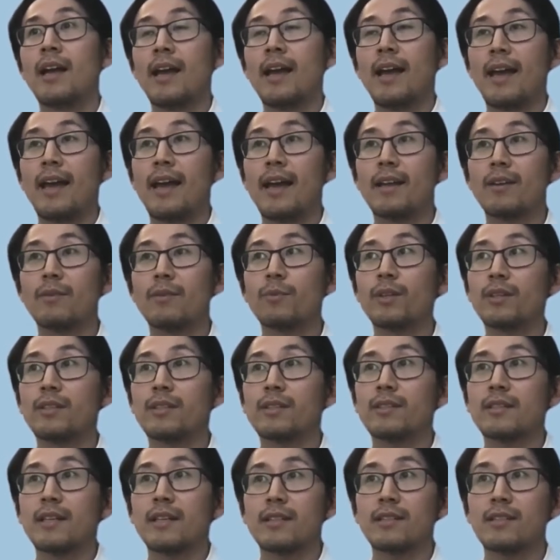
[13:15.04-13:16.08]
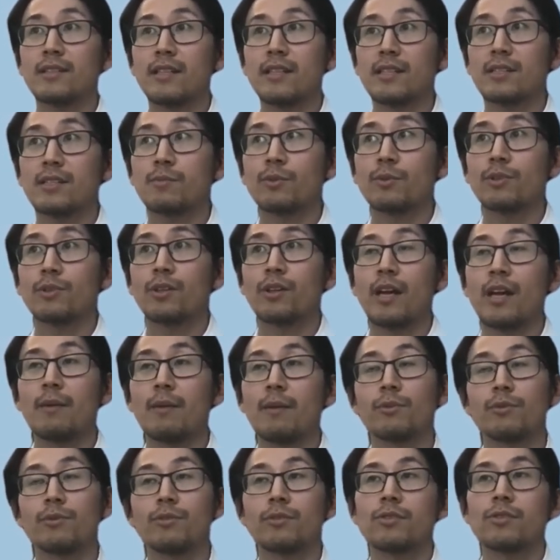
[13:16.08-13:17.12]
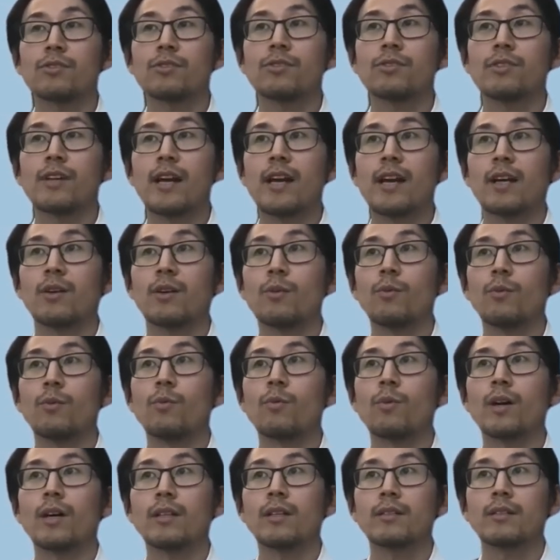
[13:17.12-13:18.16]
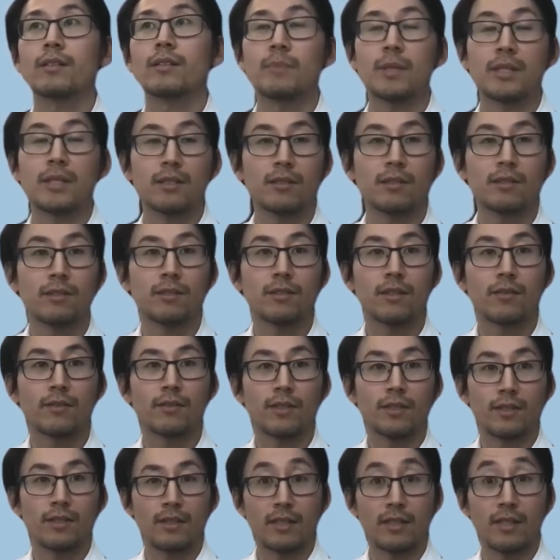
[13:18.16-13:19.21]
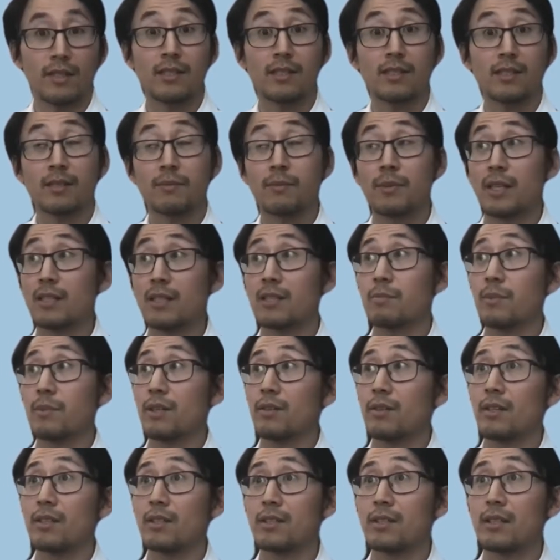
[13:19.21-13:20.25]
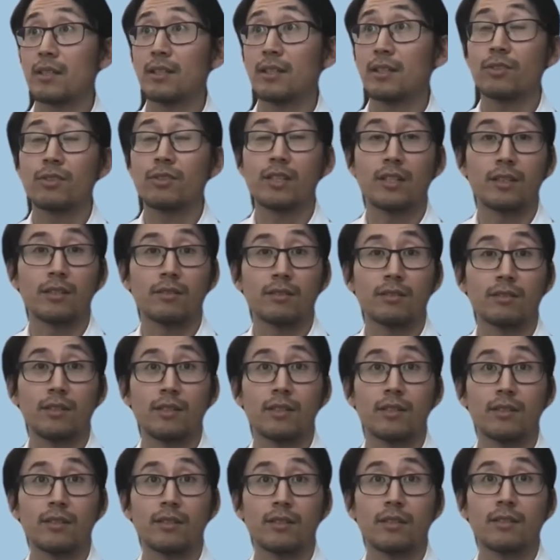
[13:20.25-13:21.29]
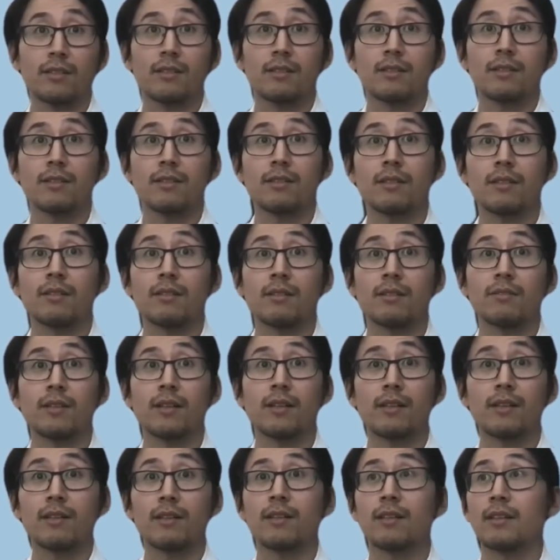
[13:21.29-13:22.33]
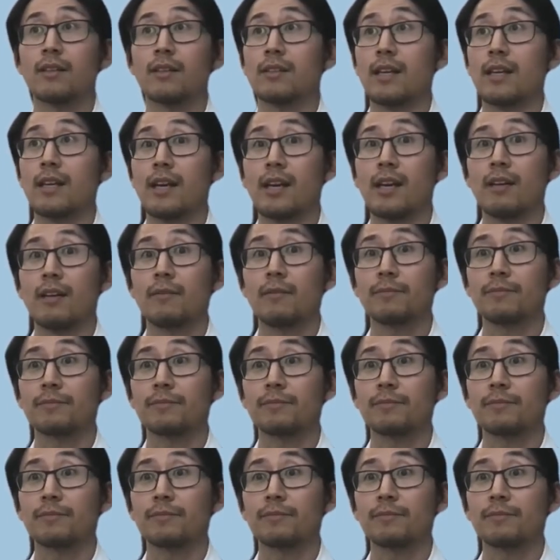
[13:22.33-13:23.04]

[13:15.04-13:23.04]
And with the status dashboard, you're able to track what business services are experiencing critical incidents throughout the day.